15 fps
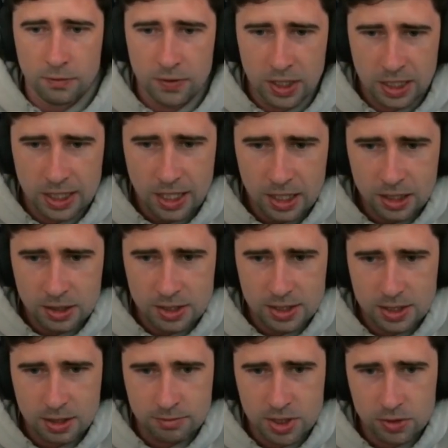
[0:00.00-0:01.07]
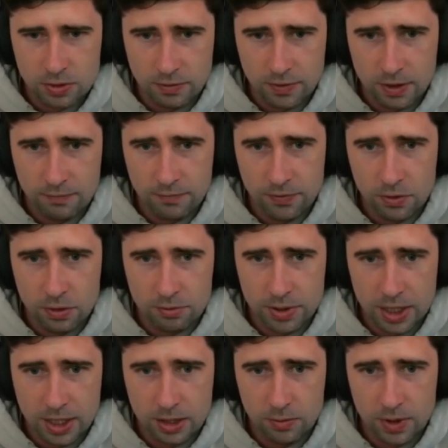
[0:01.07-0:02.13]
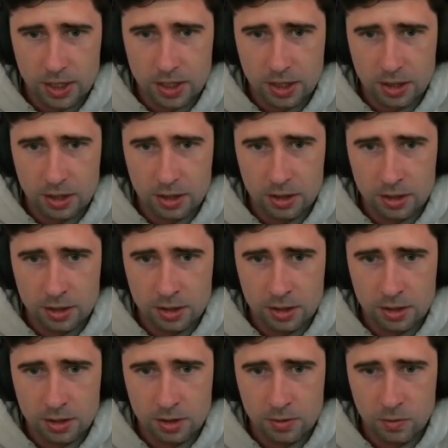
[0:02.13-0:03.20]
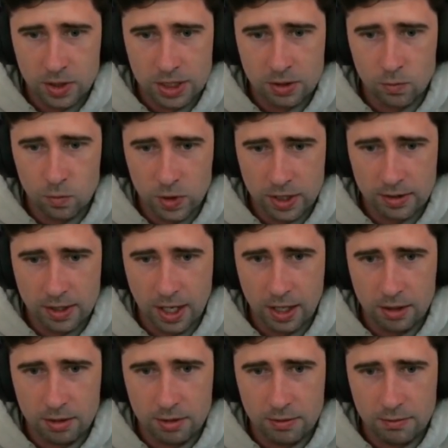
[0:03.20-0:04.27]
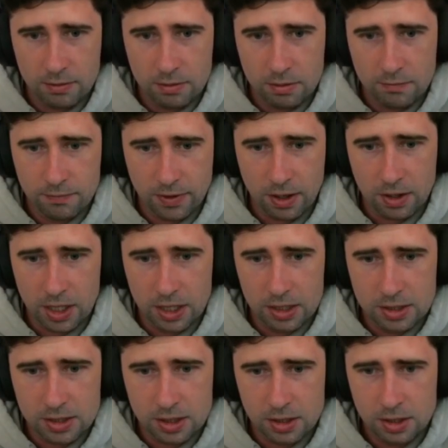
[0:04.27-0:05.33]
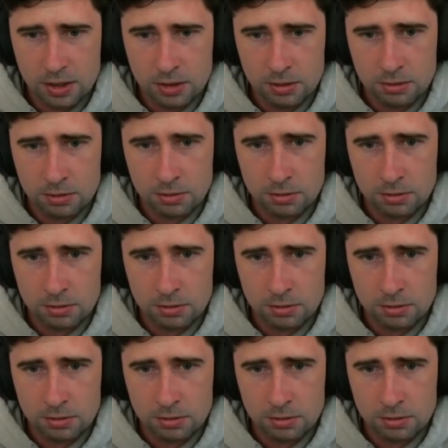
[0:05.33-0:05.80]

we can get into some sort of Infinaut play, we can win that very easily.